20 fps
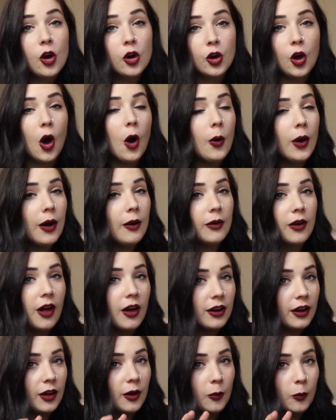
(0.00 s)
Go out
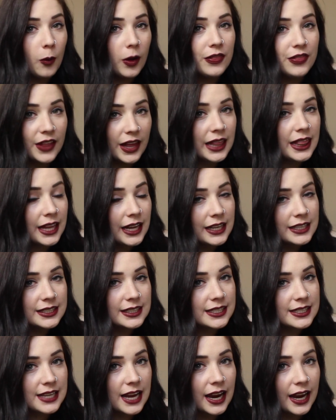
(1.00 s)
on what they think is
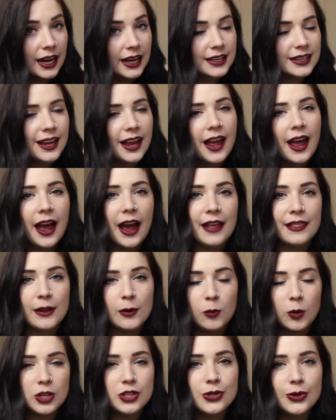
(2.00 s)
a date, and
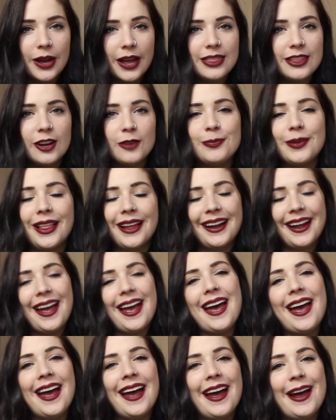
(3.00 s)
then once you get there, be like,
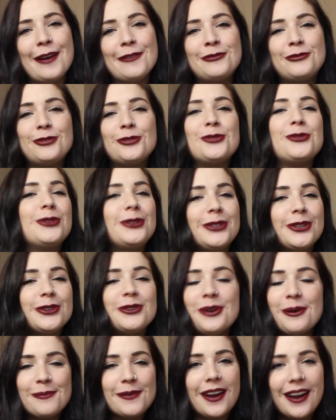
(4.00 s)
aha, fooled you,
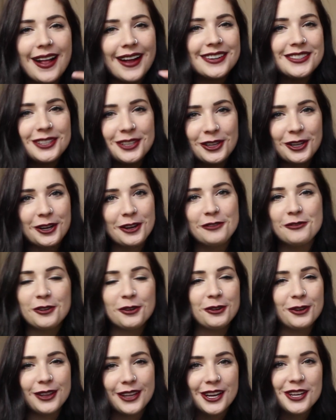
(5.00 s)
I'm not actually looking for
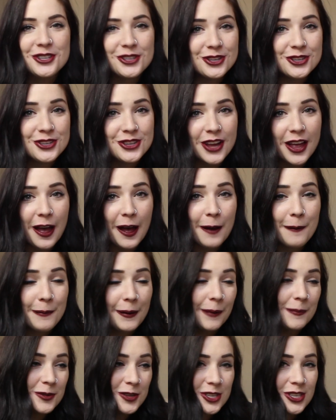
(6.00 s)
a relationship,
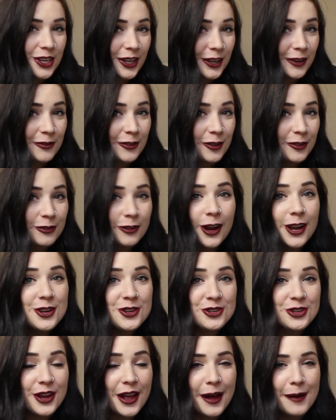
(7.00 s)
I'm just looking for
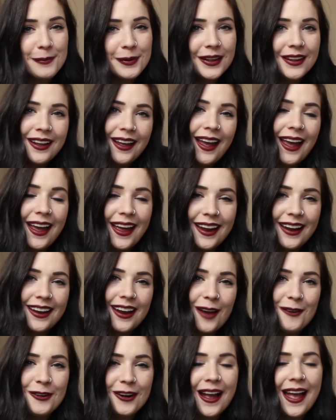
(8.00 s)
friendship, and
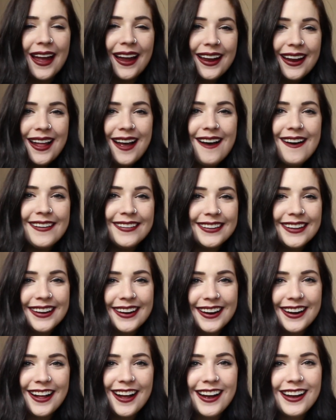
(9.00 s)
now we're hanging out,
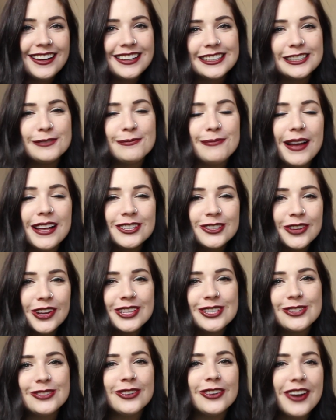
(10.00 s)
look at us, best
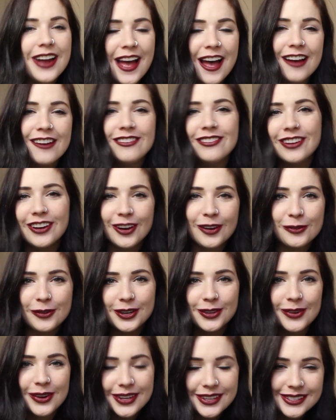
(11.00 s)
friends forever, what
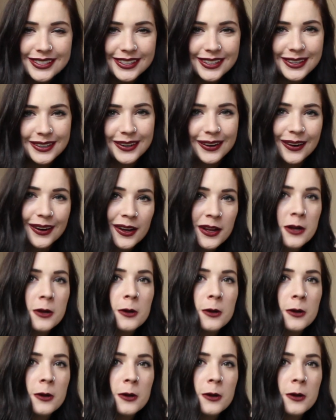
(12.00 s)
do you want to do?